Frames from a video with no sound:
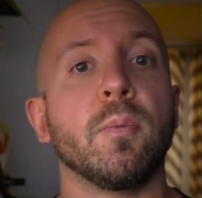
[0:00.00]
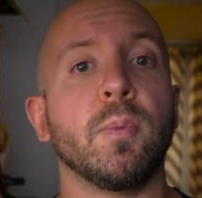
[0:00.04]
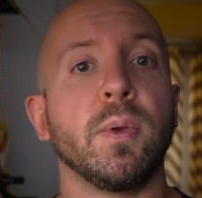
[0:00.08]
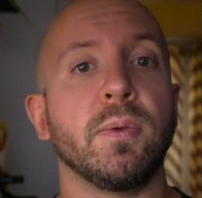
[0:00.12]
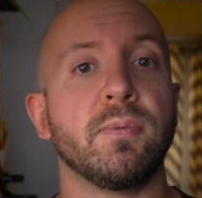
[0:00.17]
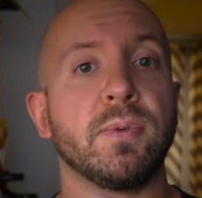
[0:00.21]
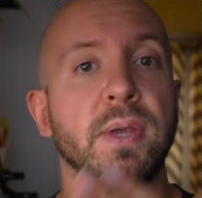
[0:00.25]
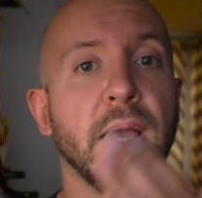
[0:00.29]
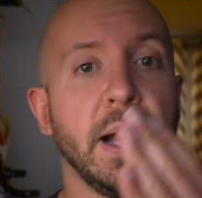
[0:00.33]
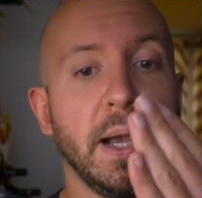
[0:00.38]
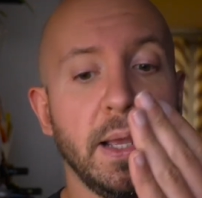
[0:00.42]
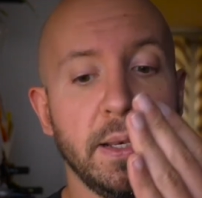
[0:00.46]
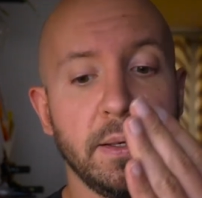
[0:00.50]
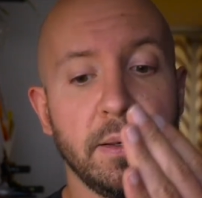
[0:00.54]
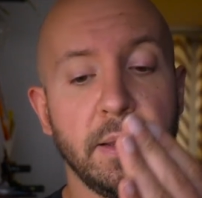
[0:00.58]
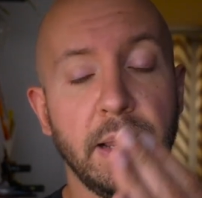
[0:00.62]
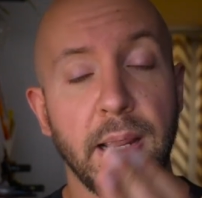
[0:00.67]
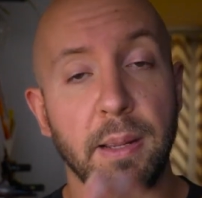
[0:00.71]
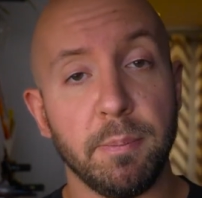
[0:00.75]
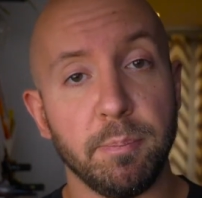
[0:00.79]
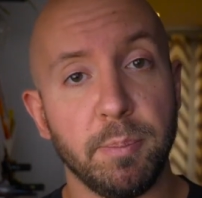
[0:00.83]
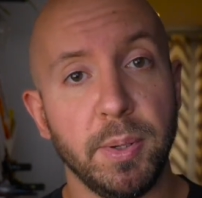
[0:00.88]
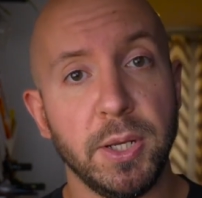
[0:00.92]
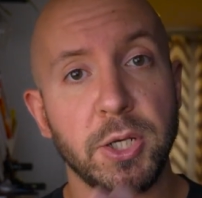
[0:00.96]
We've
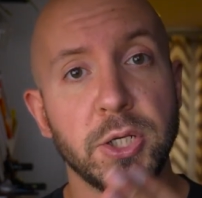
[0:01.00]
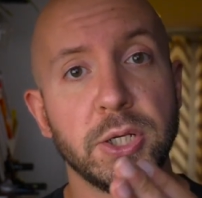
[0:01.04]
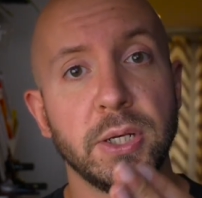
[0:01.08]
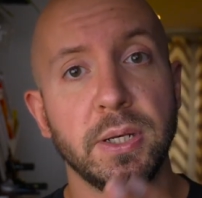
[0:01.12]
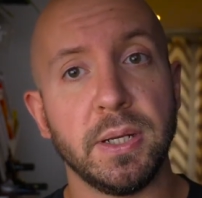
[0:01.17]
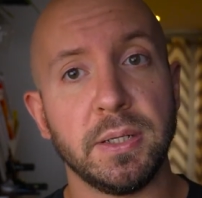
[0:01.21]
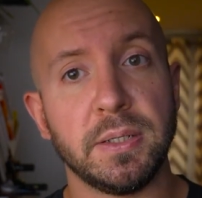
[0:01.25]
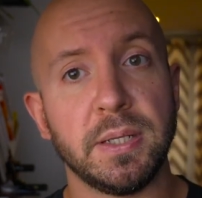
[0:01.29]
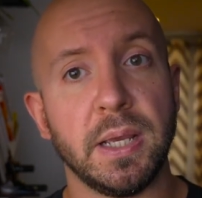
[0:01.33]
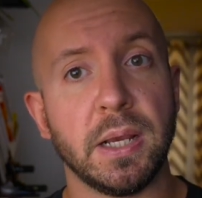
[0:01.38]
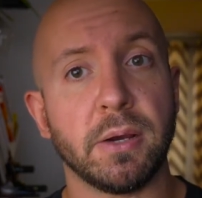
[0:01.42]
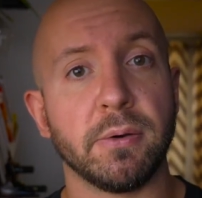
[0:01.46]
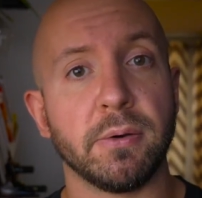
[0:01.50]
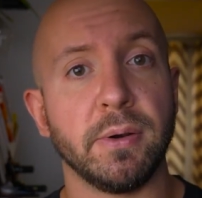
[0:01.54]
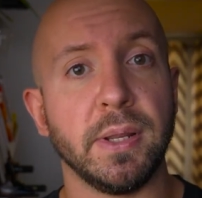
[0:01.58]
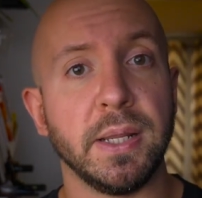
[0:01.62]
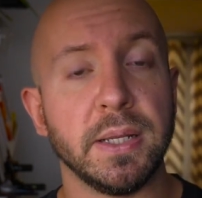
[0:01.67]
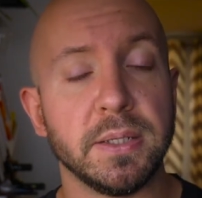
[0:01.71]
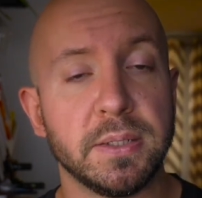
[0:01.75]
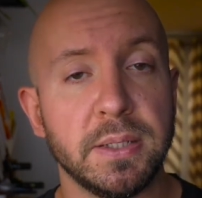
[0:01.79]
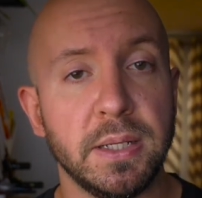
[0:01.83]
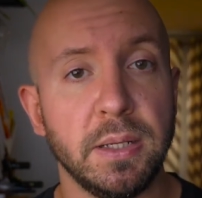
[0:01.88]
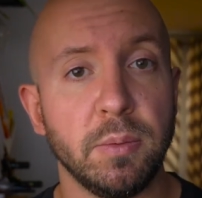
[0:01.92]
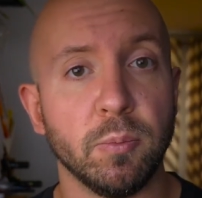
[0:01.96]
got ambition, integrity,
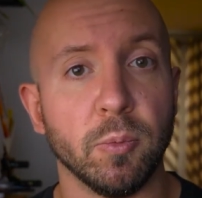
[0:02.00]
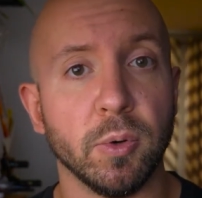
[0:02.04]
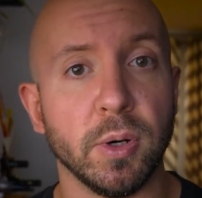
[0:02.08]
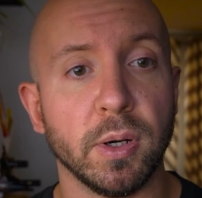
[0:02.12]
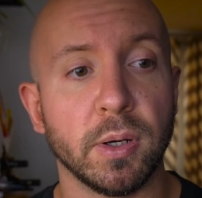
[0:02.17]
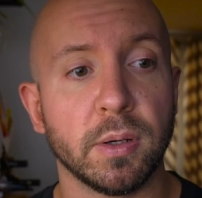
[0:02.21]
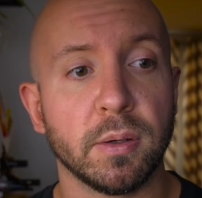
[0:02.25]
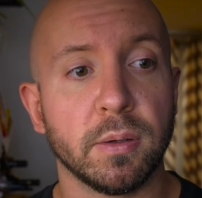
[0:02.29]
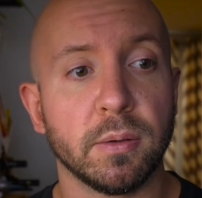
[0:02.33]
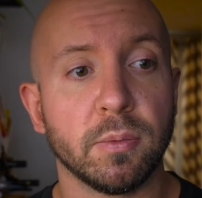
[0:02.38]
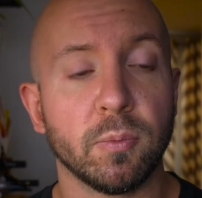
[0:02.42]
and teamwork.